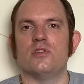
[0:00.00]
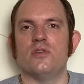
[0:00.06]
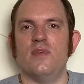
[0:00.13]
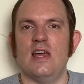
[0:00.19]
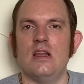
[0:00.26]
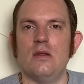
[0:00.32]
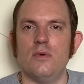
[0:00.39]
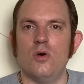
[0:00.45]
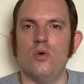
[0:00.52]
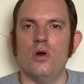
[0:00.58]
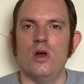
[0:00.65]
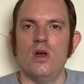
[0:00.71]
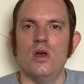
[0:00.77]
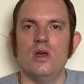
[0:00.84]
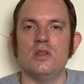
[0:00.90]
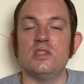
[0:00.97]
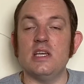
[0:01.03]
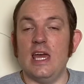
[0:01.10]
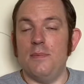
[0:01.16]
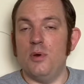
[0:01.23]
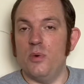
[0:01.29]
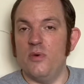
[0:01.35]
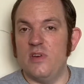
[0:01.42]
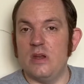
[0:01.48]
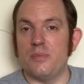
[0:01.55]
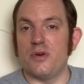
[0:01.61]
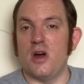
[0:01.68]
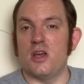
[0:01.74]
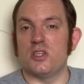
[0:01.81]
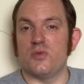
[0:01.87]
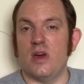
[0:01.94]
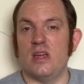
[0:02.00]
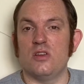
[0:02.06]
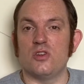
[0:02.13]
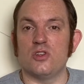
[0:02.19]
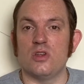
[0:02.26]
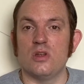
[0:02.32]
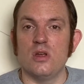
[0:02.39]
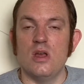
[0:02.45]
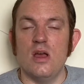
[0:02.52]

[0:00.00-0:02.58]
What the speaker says: available to keep it within a price range.